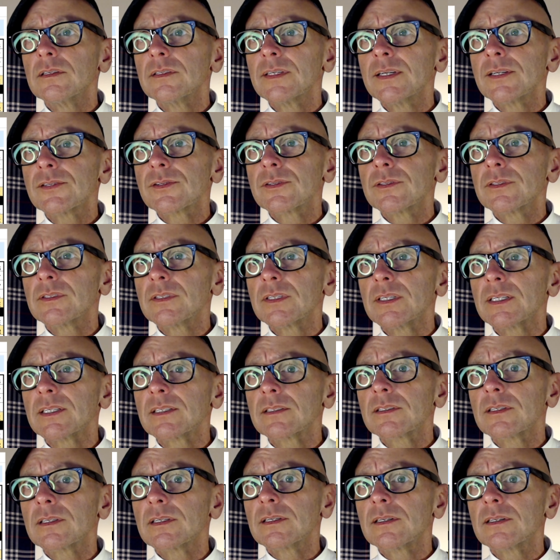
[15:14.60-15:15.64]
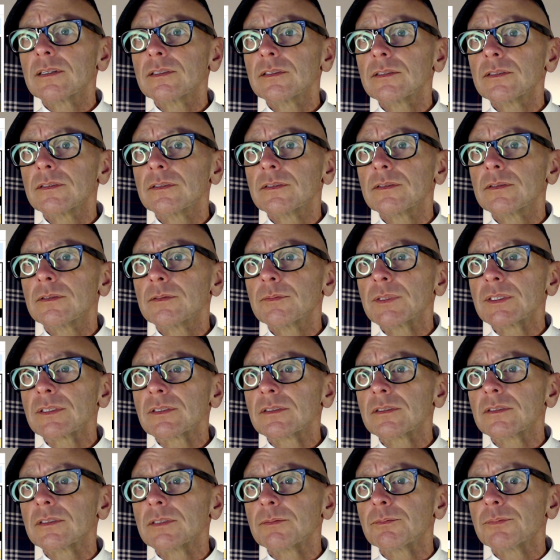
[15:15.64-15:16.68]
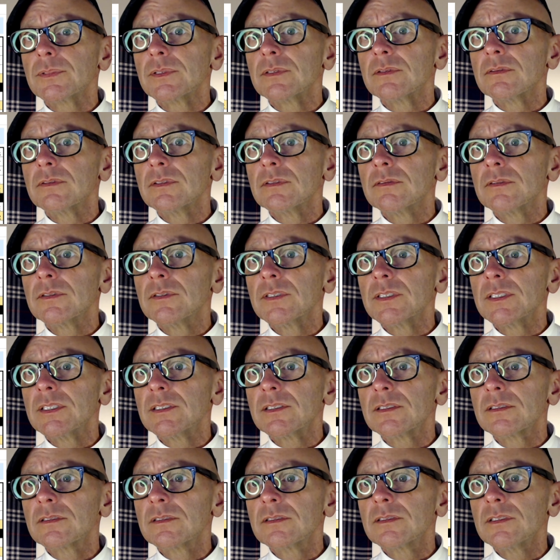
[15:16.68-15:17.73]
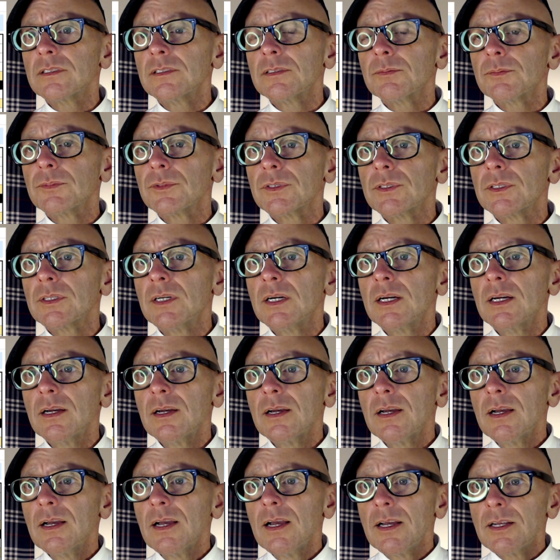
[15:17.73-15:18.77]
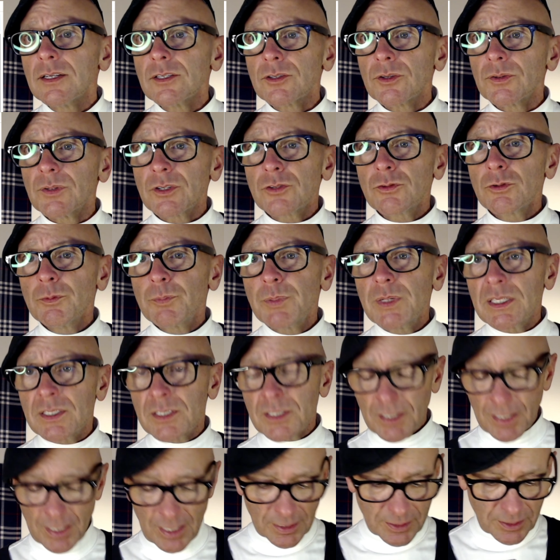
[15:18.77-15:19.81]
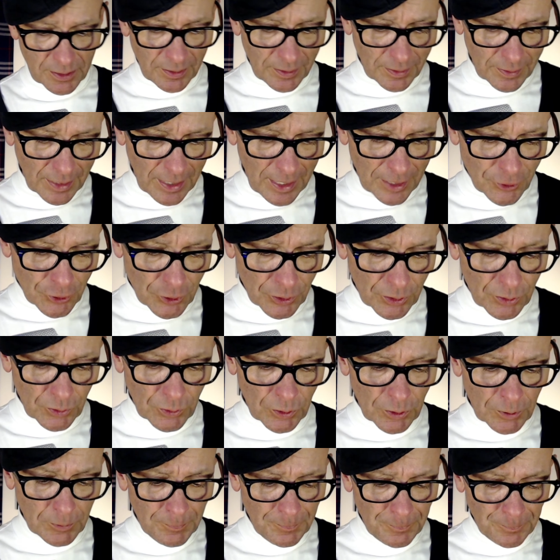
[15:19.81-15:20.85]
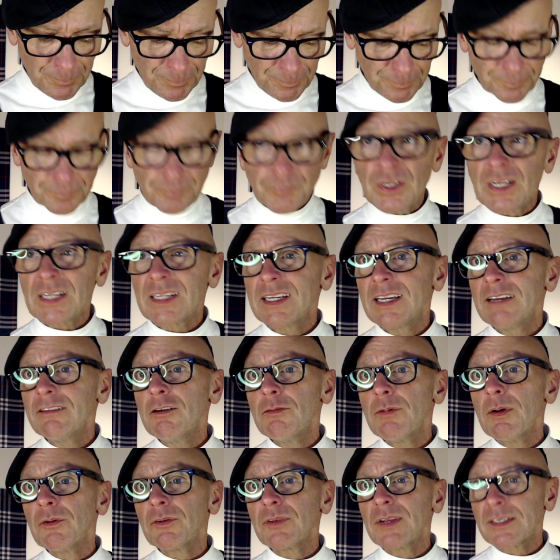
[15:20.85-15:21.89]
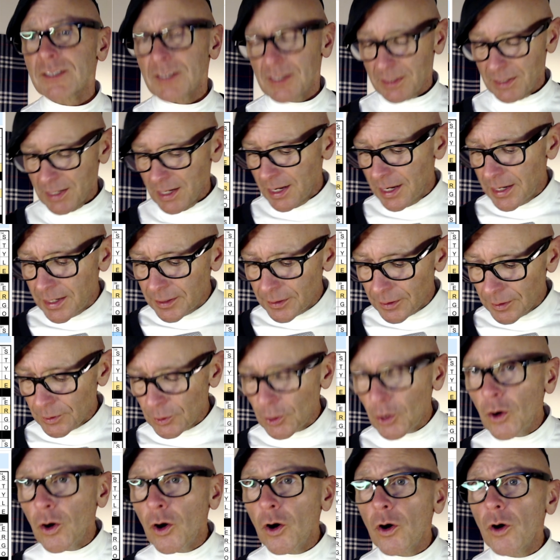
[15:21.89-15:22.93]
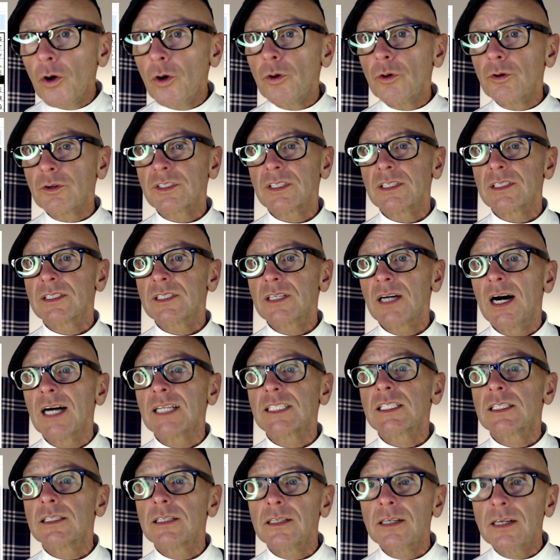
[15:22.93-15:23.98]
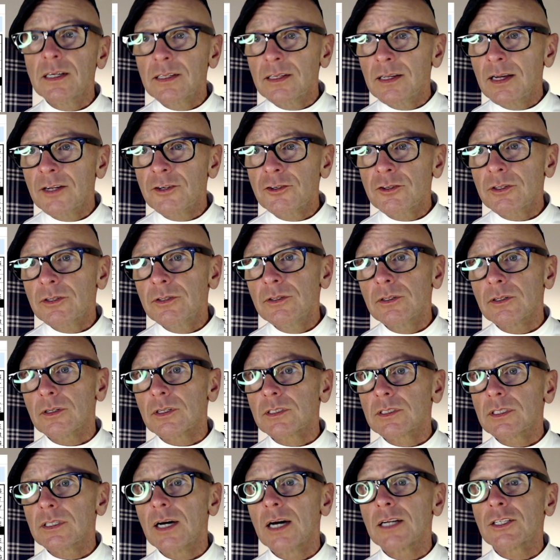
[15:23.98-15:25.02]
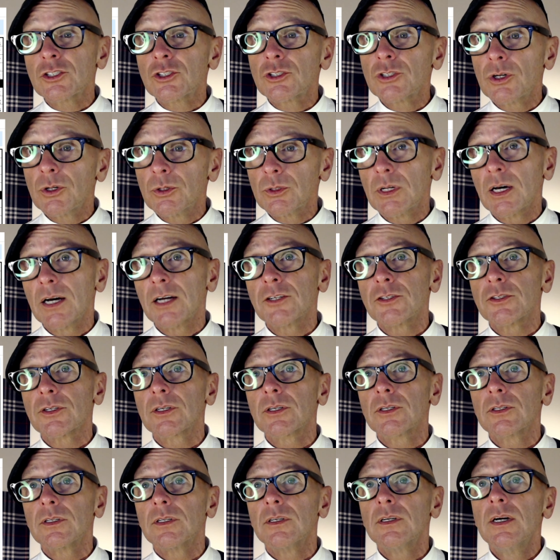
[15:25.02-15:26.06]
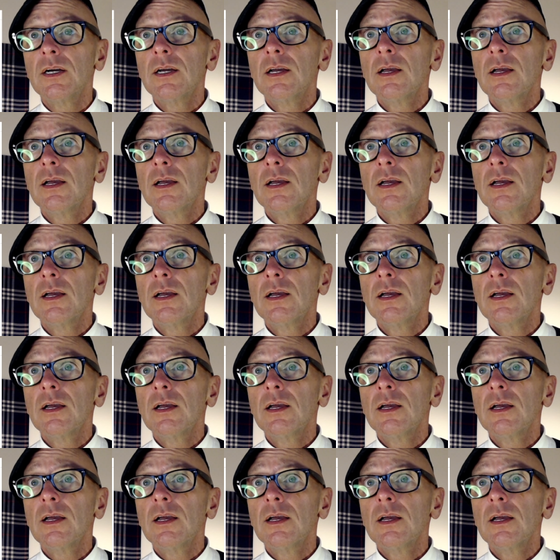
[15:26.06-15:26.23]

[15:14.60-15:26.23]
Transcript: Desert, Lake Tahoe, Mississippi River, East Timor. So this would be tautological. but I can't remember if that's an A or an O. Is it tautological or tautological?